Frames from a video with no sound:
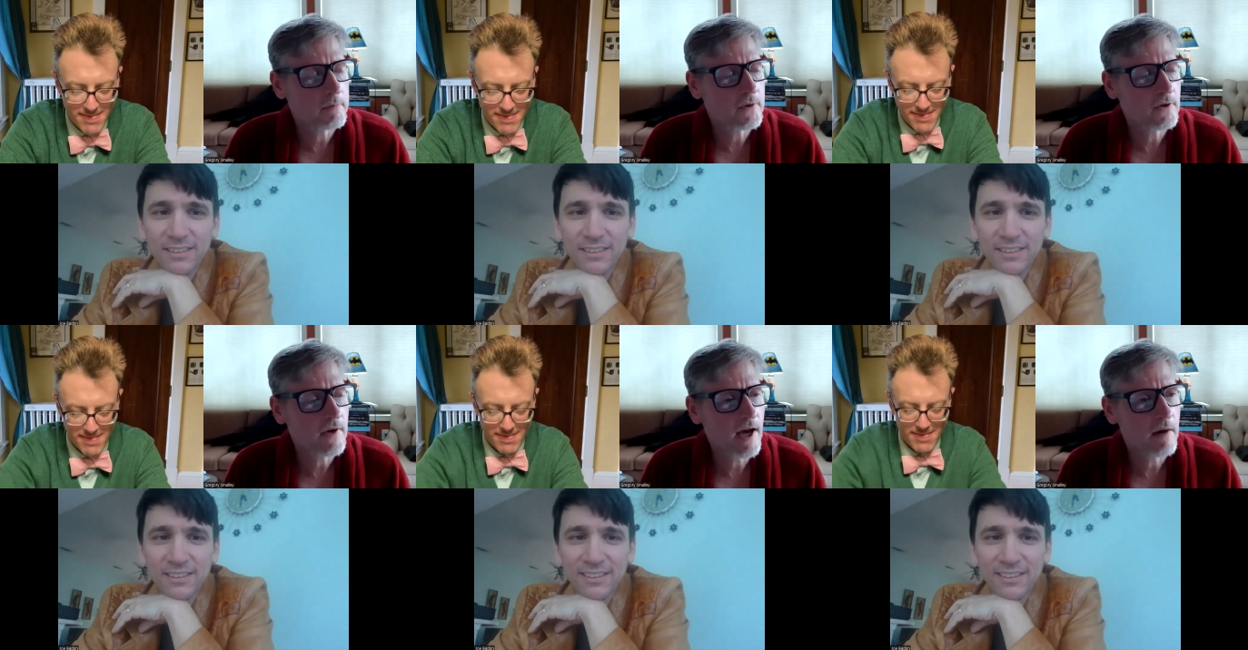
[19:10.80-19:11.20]

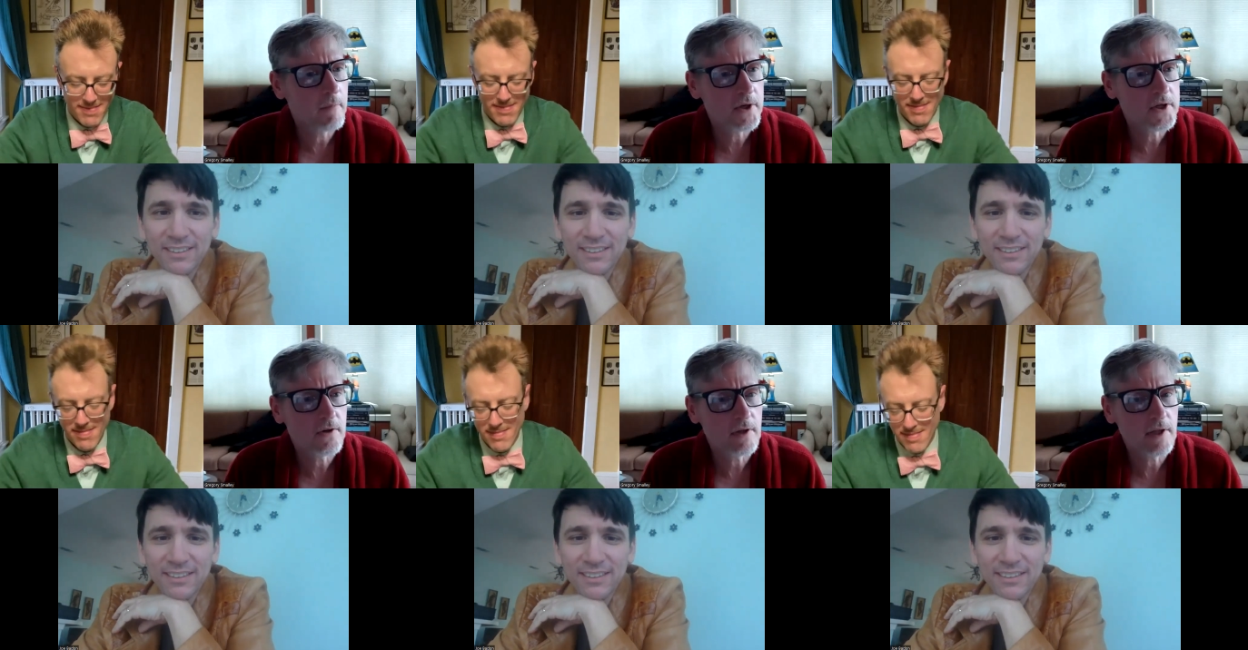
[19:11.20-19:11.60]
Speaker 1: up to now,
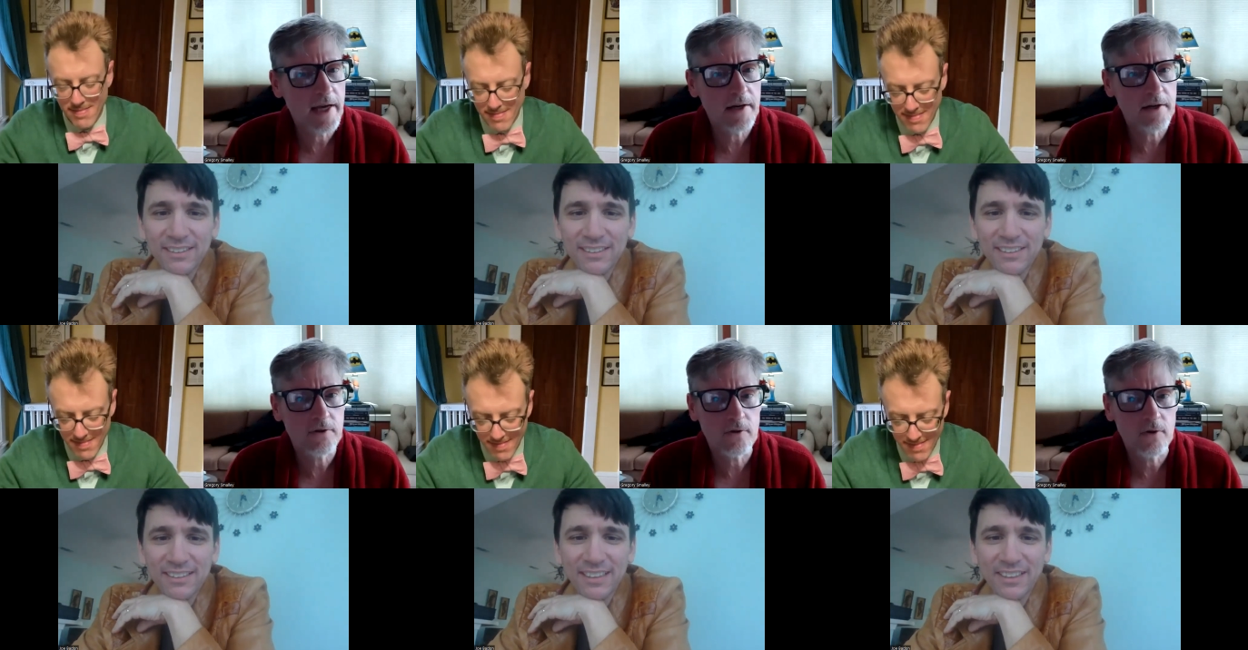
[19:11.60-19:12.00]
but your
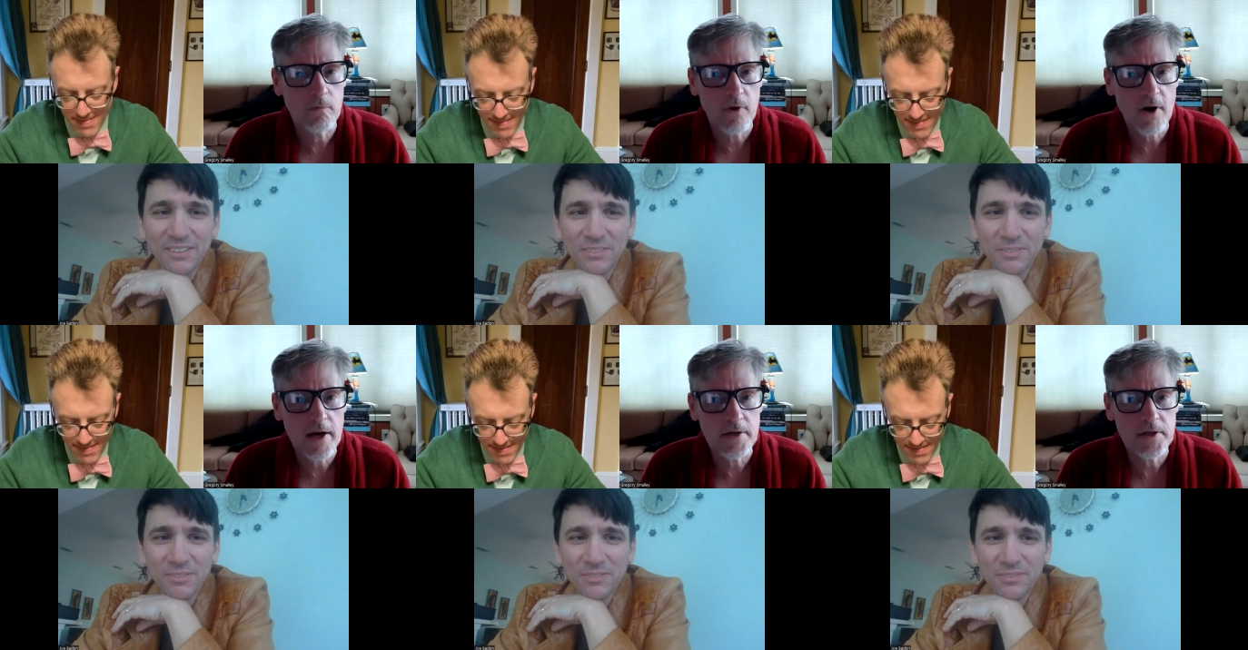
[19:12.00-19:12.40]
latest two
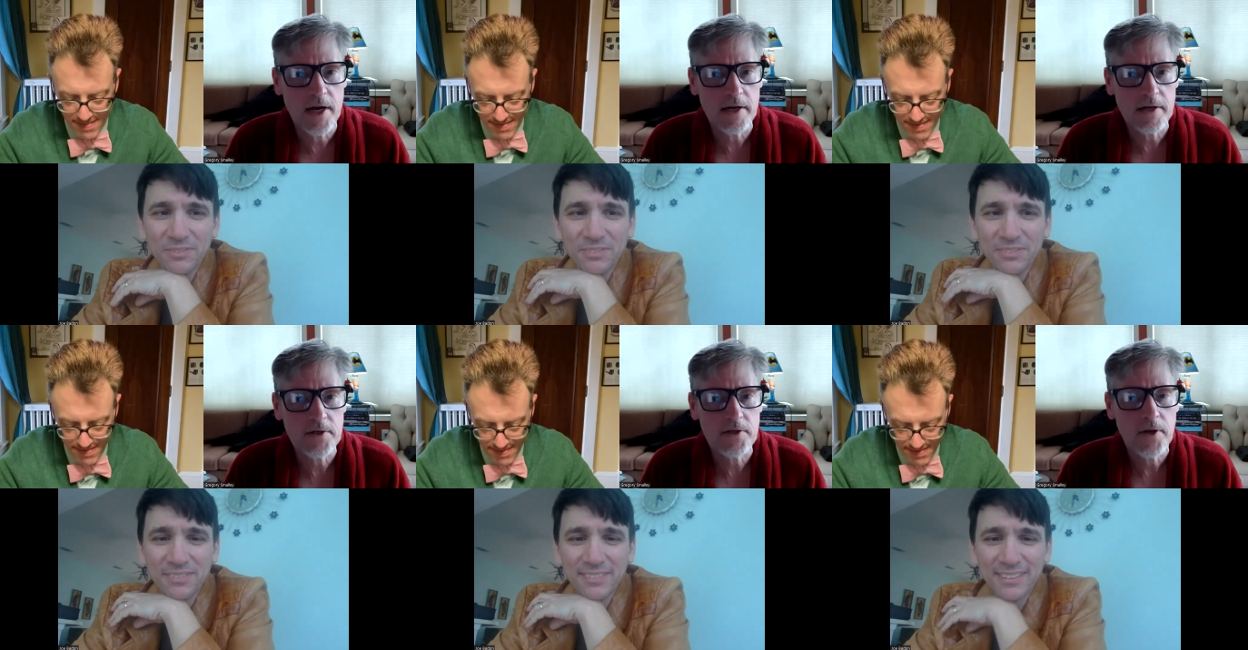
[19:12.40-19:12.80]

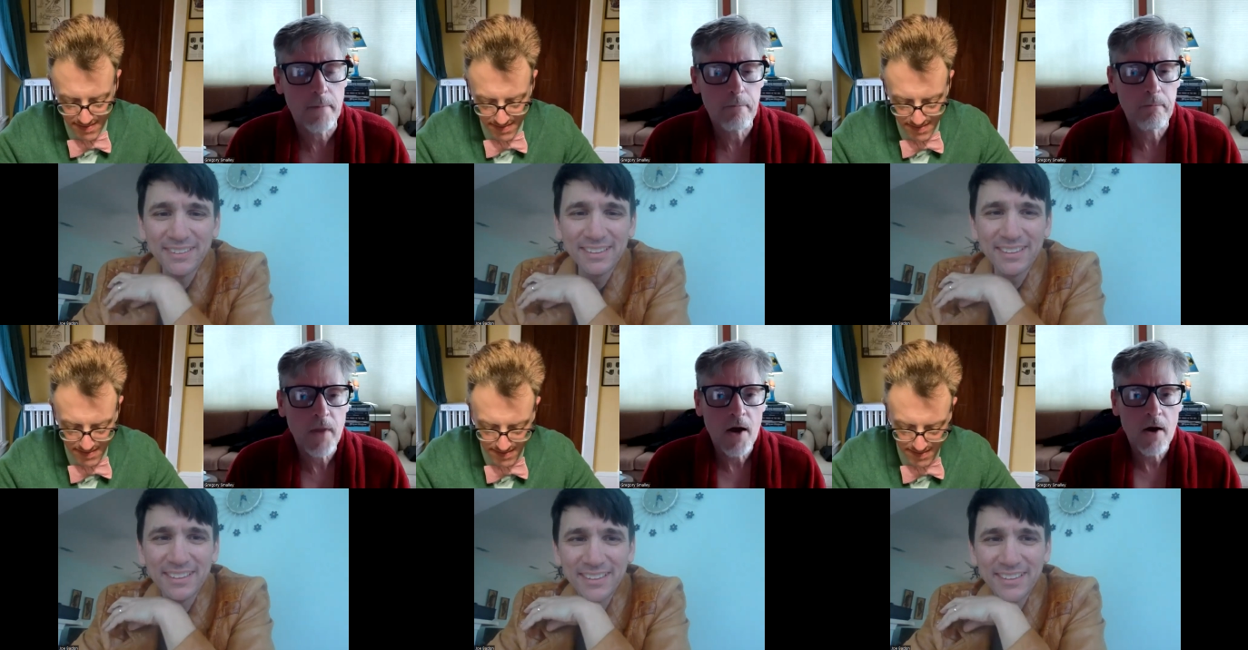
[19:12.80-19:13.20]
projects
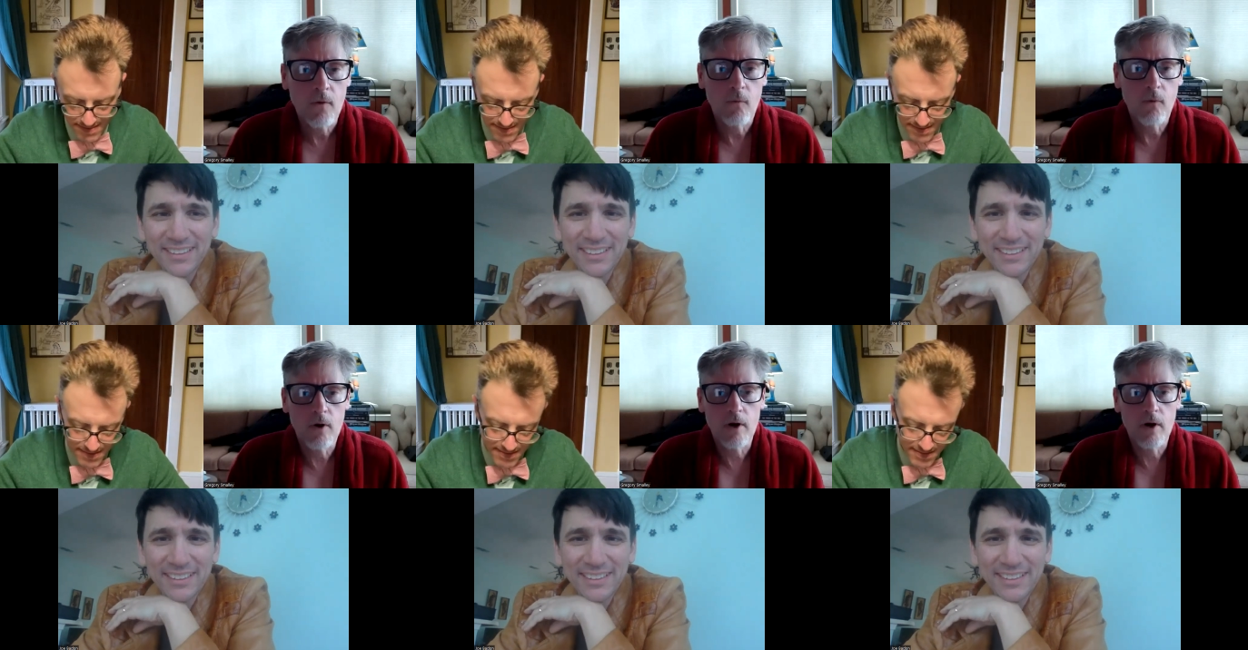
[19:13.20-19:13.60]

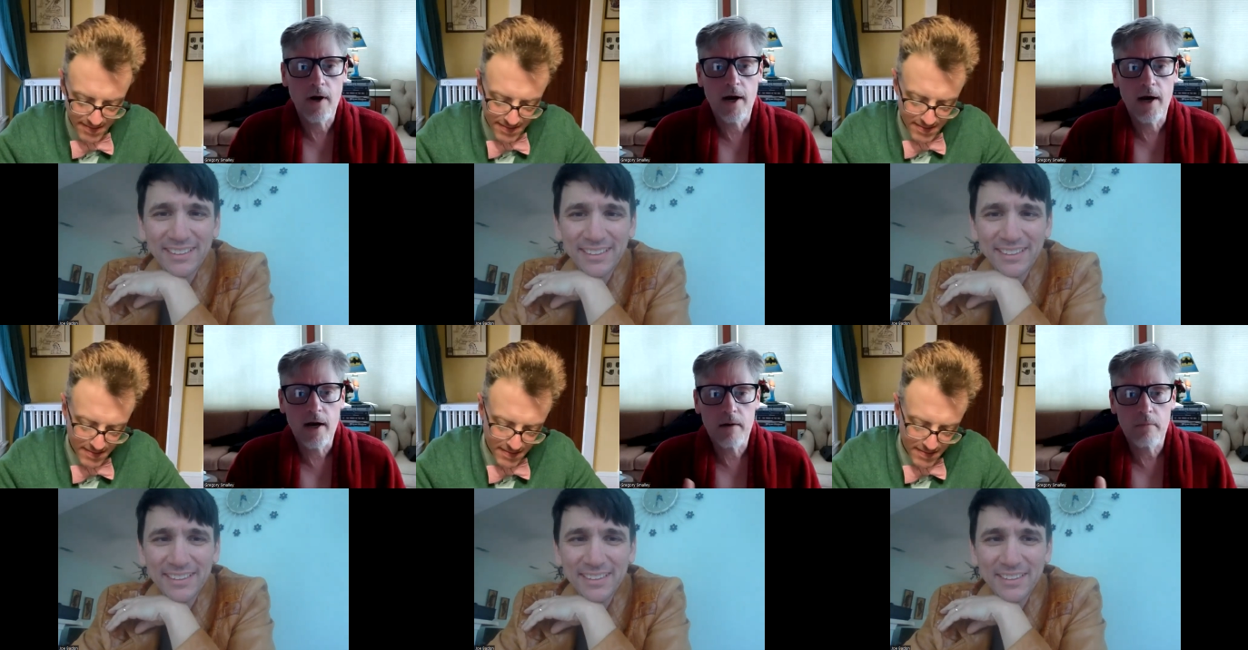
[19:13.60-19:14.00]

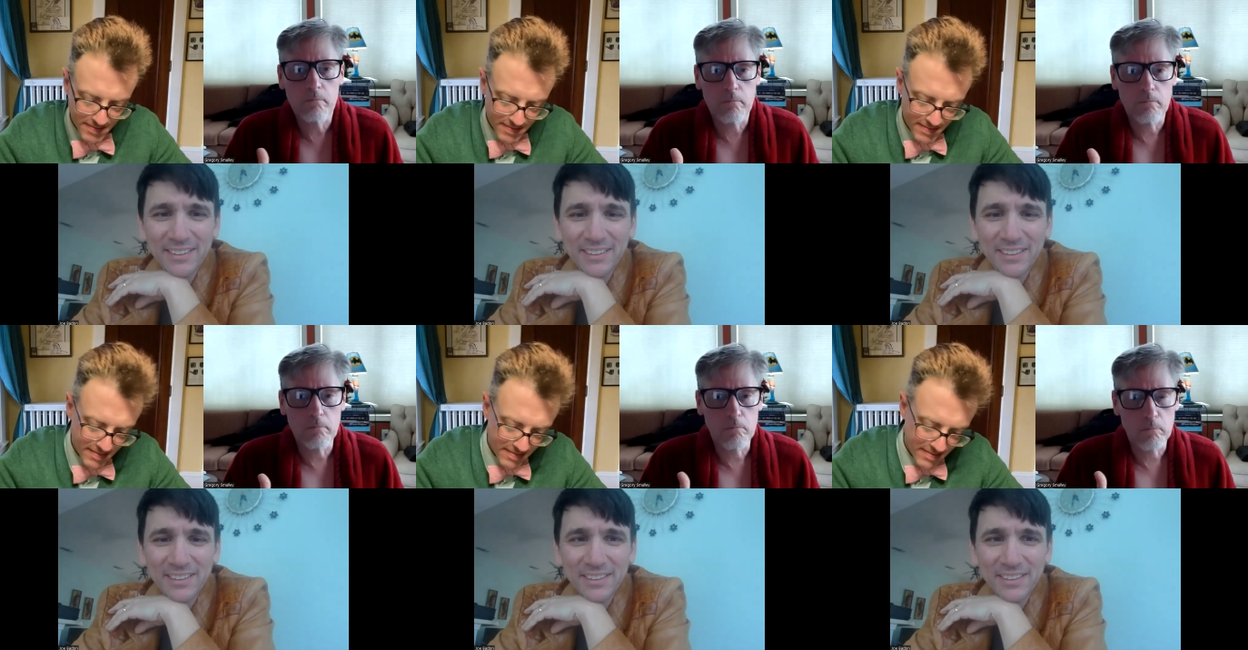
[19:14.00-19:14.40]
were uh,
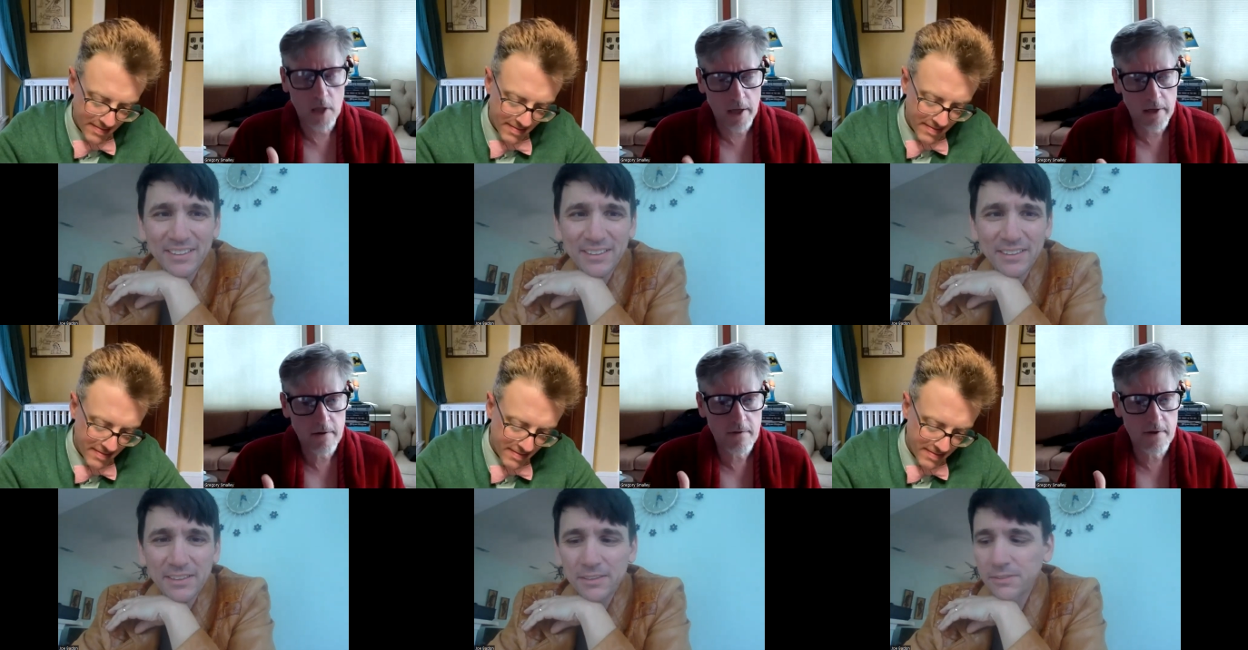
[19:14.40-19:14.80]

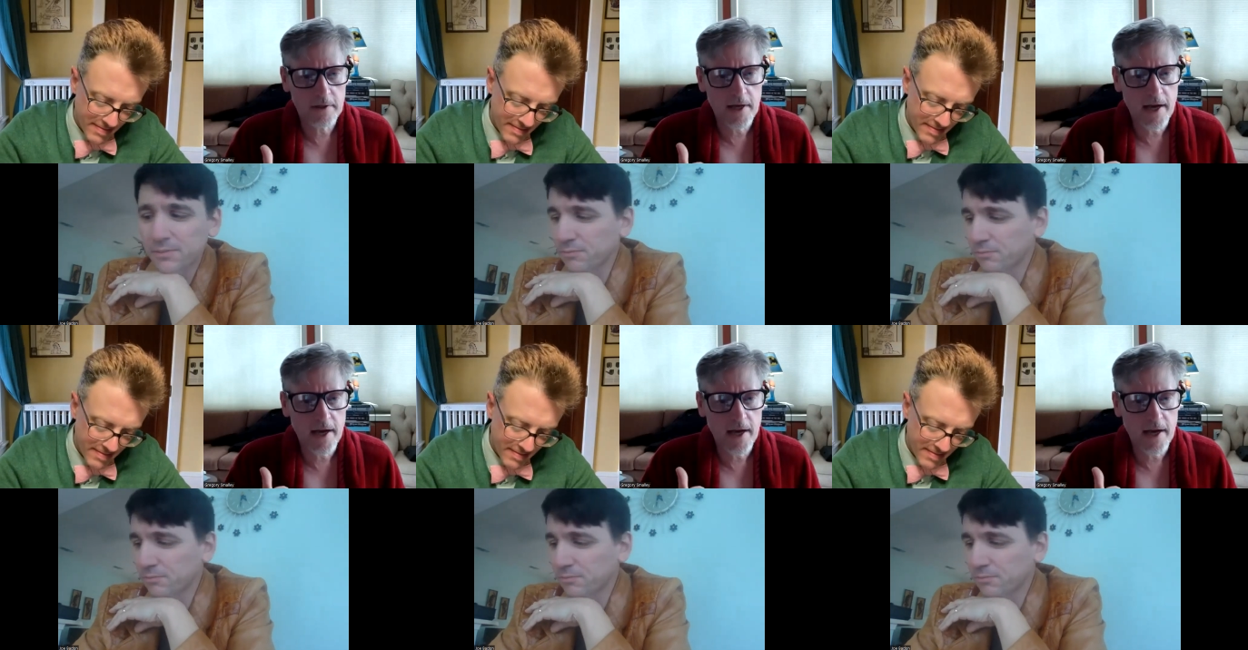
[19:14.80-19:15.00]
Blood of the